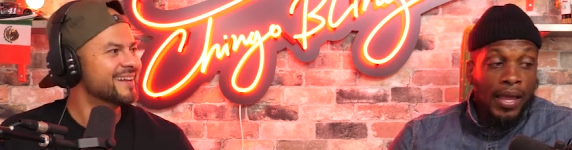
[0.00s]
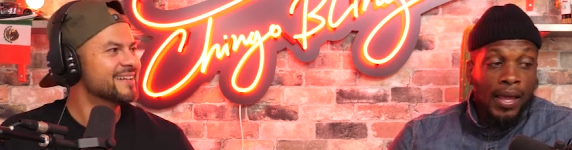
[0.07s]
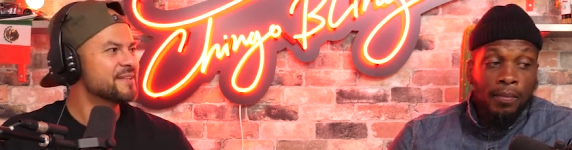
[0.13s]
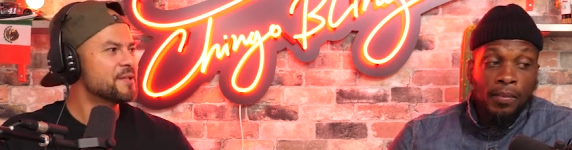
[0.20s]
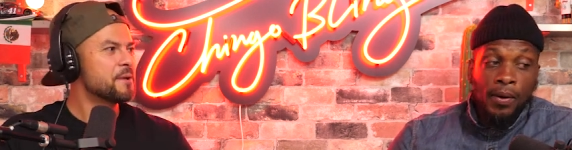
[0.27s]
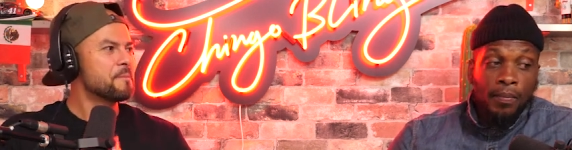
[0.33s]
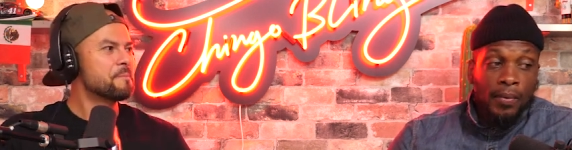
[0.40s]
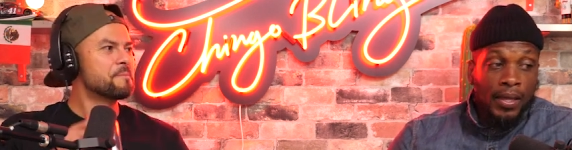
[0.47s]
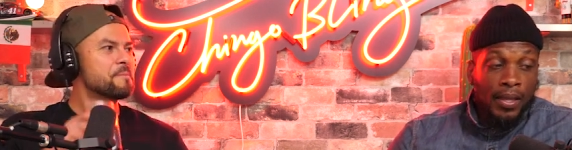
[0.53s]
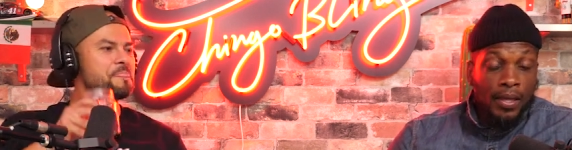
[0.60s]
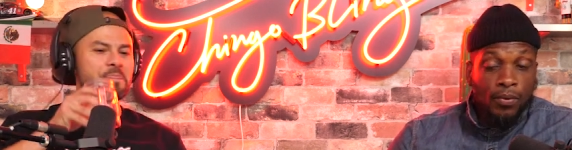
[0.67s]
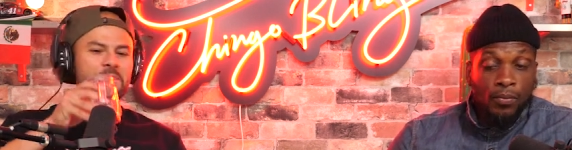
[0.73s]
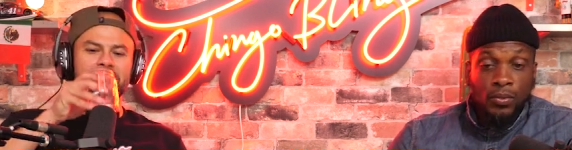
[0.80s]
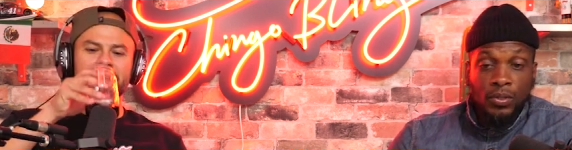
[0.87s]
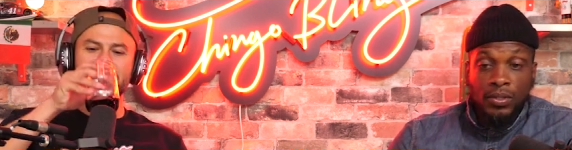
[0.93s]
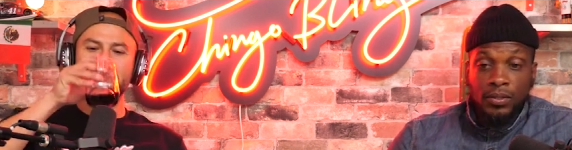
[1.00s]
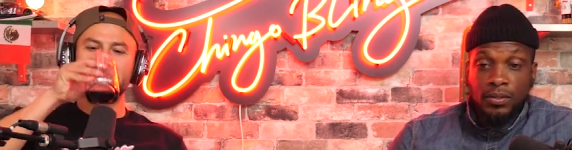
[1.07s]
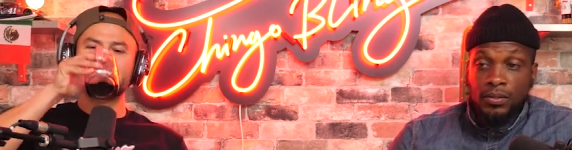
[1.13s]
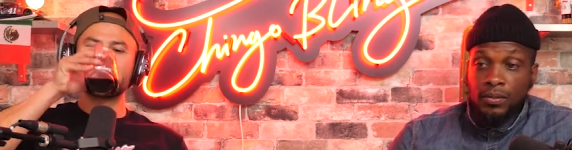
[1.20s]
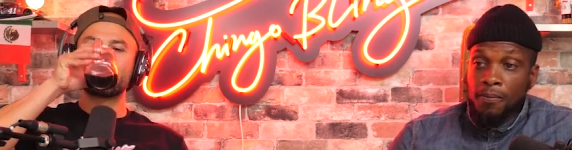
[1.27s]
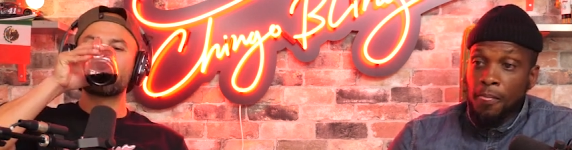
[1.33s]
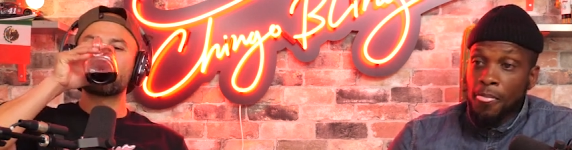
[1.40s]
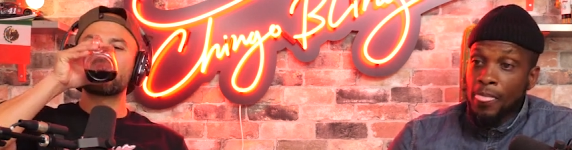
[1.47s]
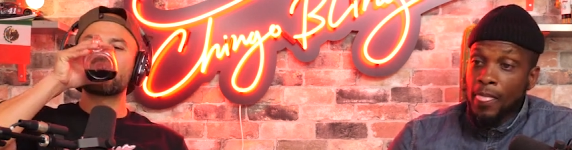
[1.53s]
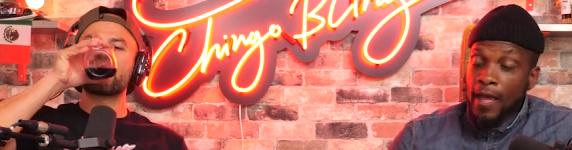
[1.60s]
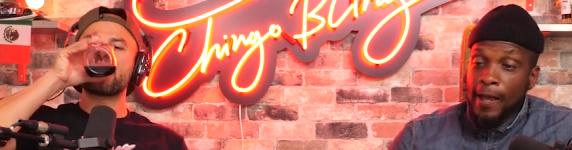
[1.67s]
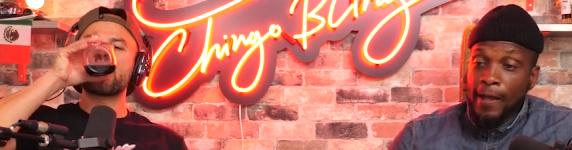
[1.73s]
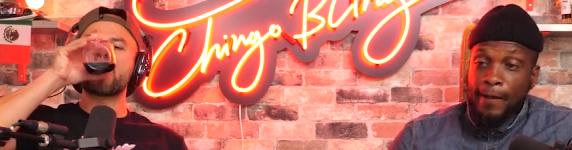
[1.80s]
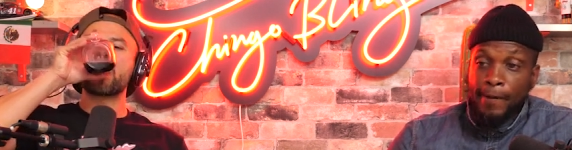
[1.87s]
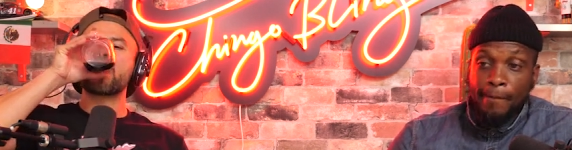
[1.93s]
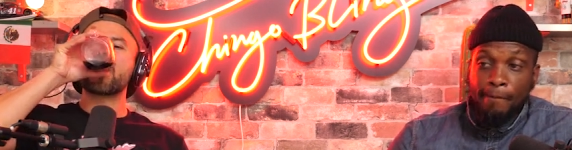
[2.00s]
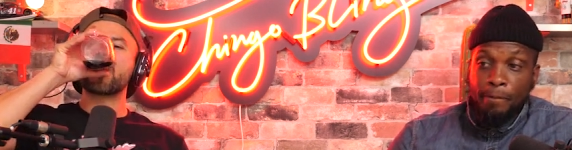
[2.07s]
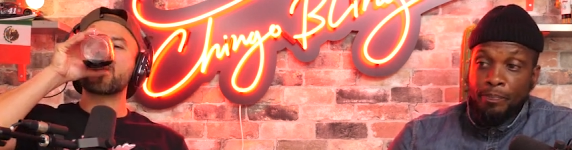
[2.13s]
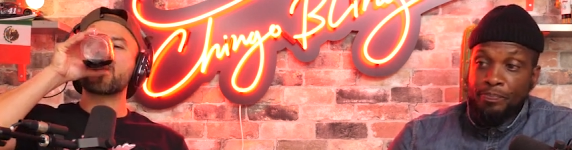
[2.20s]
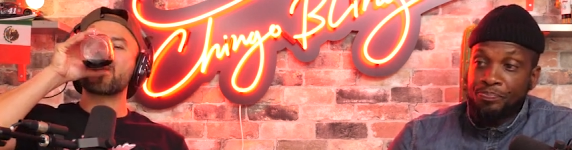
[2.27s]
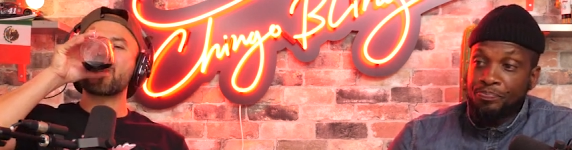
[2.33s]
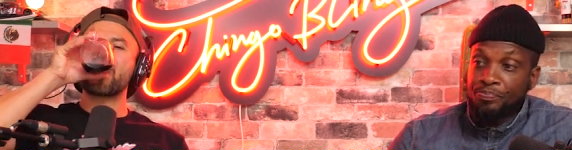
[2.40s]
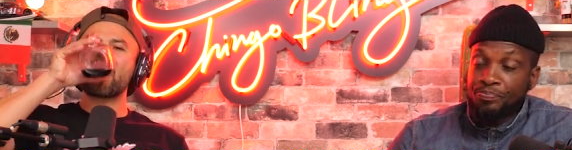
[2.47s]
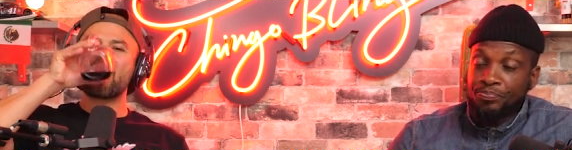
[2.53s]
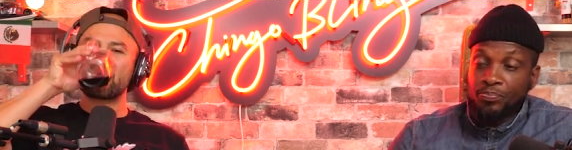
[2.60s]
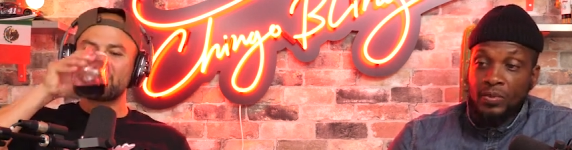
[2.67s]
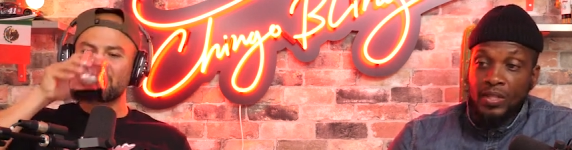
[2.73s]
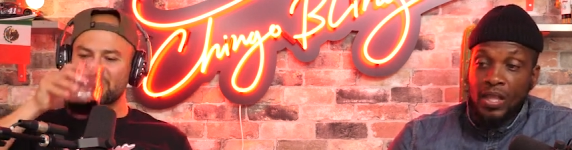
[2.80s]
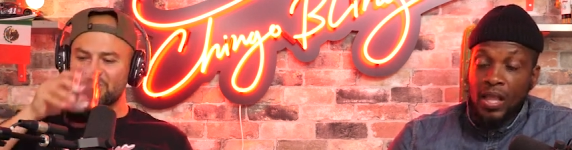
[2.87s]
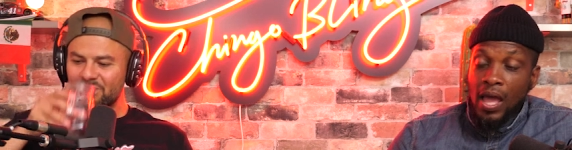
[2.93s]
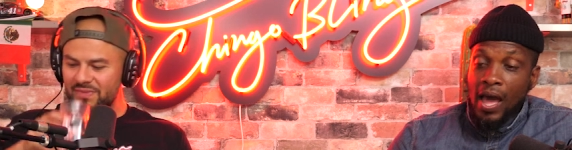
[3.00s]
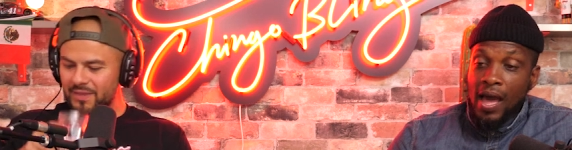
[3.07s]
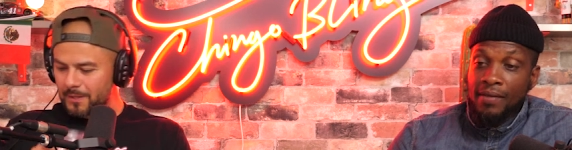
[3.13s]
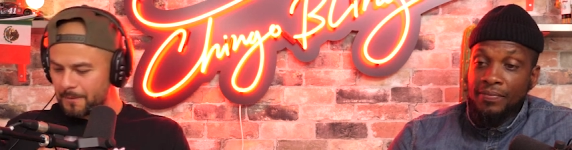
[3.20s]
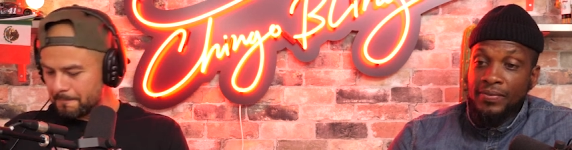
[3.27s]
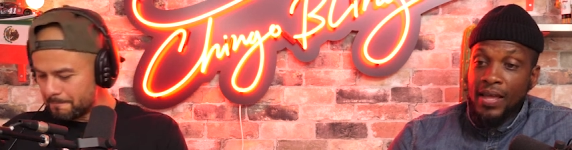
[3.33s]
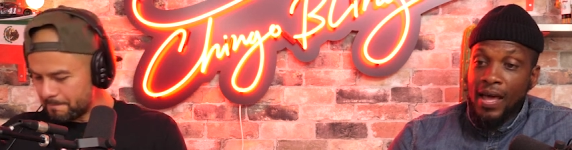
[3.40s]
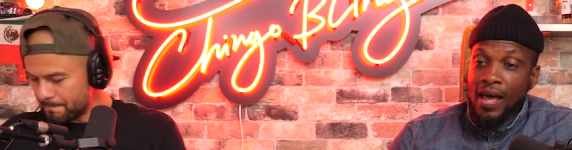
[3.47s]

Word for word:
Speaker 1: came up and it was like I've